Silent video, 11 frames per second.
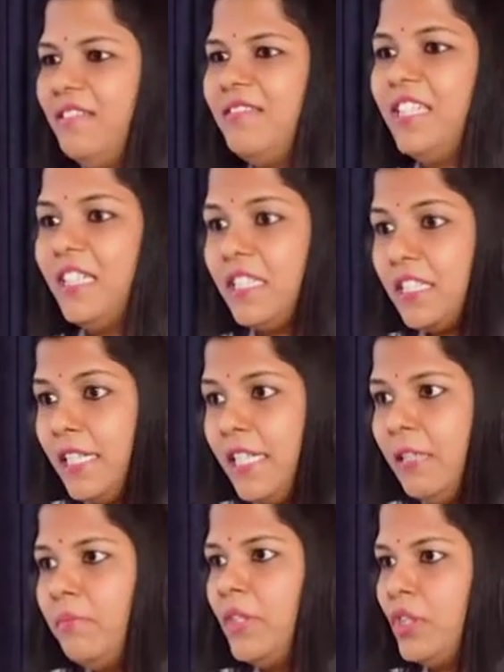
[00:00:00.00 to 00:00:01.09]
their
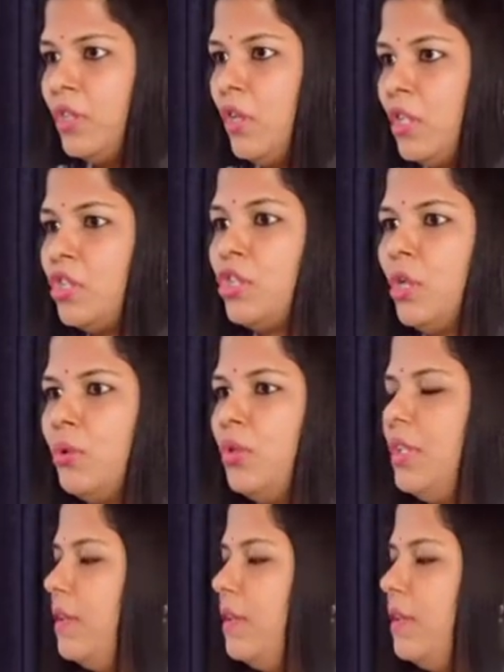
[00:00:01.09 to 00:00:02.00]
sleep is not sound.